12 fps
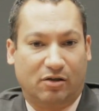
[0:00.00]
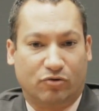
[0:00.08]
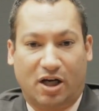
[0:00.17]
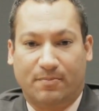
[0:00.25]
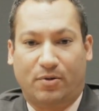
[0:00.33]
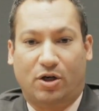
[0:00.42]

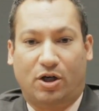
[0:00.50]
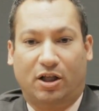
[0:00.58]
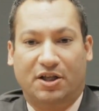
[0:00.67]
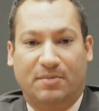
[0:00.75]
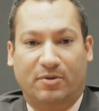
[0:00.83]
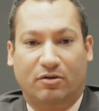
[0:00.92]
Ron Paul
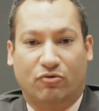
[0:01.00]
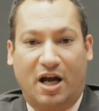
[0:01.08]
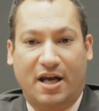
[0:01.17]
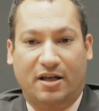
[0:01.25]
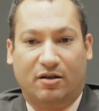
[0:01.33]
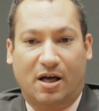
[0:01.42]
has
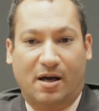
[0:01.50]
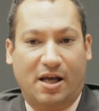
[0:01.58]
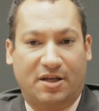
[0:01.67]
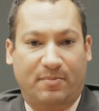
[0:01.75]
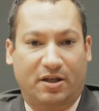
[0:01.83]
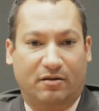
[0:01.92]

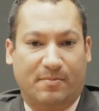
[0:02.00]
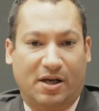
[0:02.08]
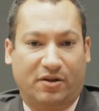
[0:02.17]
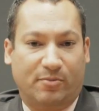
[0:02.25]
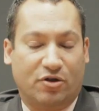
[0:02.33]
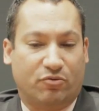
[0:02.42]
been
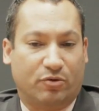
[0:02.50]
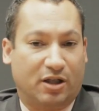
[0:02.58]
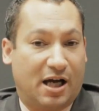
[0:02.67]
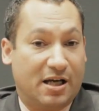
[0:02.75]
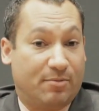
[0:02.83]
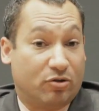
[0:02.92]
about the most
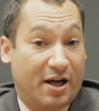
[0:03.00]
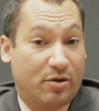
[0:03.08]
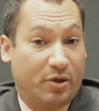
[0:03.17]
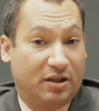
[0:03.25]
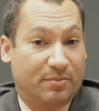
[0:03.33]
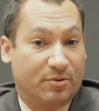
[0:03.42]
reliable
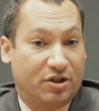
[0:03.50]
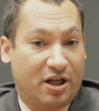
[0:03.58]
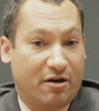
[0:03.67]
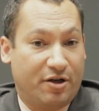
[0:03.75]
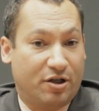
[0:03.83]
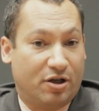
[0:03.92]
right-wing
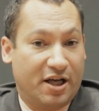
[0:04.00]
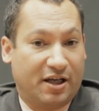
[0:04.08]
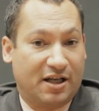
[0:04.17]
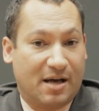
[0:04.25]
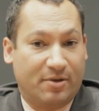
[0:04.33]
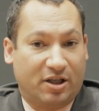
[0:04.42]
libertarian on
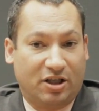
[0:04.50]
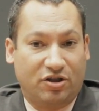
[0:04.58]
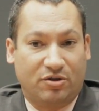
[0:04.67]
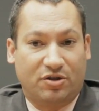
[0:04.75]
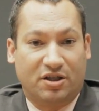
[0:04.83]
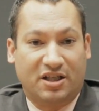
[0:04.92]
economic
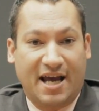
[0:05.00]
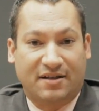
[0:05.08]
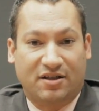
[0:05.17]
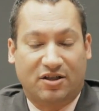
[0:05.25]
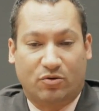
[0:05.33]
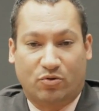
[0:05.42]
issues and
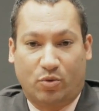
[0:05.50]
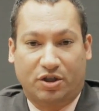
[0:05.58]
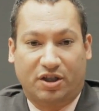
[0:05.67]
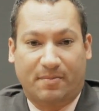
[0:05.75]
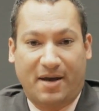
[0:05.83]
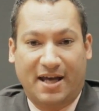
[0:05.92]
taxes as one
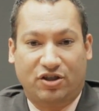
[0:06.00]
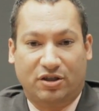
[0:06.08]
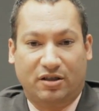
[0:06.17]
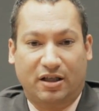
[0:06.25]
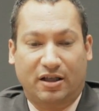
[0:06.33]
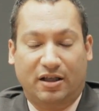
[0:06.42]
can
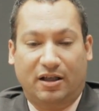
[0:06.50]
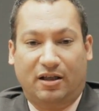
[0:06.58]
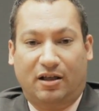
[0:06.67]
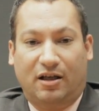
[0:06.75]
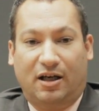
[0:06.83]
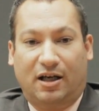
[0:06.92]
imagine.
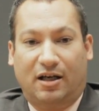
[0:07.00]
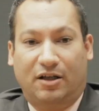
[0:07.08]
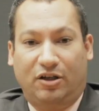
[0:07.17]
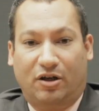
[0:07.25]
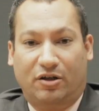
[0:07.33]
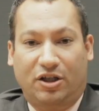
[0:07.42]

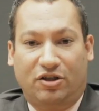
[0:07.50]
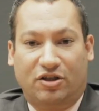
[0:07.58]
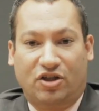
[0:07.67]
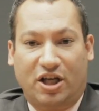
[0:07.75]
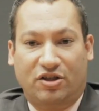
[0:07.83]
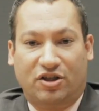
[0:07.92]
He should
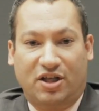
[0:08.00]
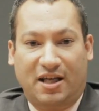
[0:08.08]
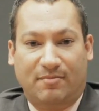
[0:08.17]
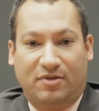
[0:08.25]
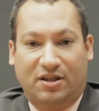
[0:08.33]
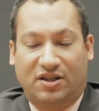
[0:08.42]
change his
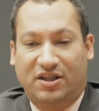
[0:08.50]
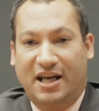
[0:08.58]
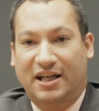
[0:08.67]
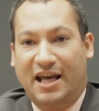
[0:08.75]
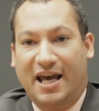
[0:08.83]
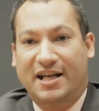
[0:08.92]
name to
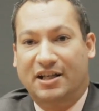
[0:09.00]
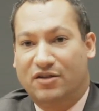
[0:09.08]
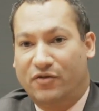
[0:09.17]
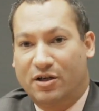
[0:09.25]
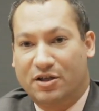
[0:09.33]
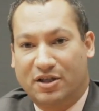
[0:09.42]
Steady Eddie
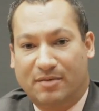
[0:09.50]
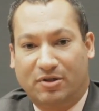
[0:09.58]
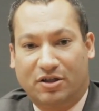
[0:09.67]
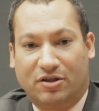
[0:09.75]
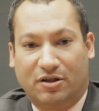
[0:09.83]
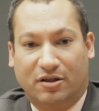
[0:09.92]
as far as I'm
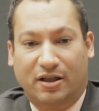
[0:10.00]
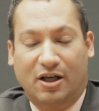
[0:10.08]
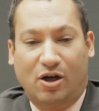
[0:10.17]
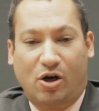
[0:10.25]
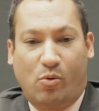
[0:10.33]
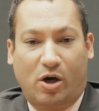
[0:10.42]
concerned.
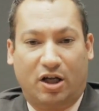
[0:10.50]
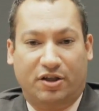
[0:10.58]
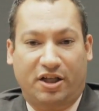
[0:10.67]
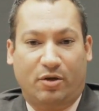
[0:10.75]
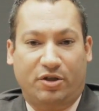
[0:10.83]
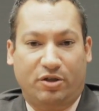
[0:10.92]
While
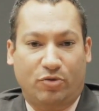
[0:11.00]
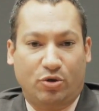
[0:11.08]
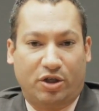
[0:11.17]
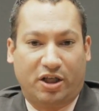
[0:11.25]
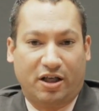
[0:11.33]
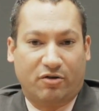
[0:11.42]

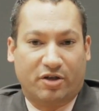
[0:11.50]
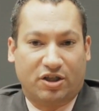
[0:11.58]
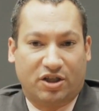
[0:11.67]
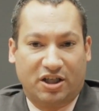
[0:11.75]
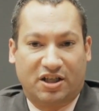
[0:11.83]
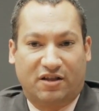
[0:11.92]
Newt
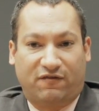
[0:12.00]
Gingrich is the